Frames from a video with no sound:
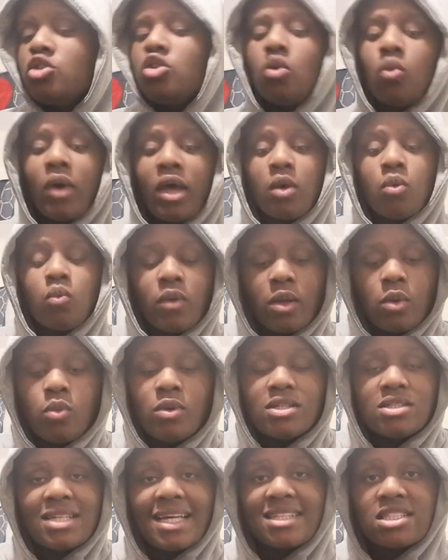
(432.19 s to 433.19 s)
The way
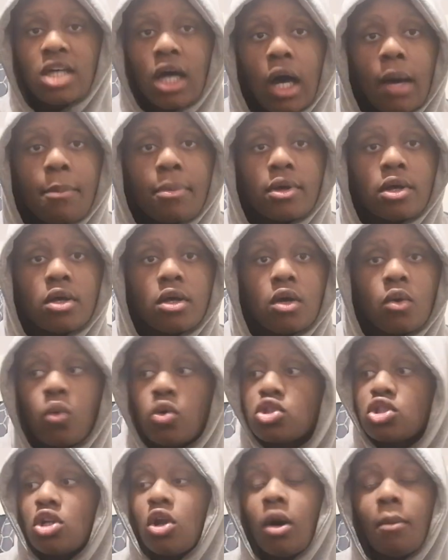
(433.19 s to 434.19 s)
we set up
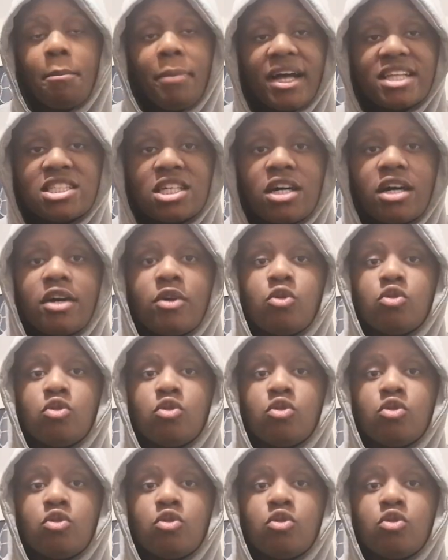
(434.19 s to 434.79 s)
was a lot better.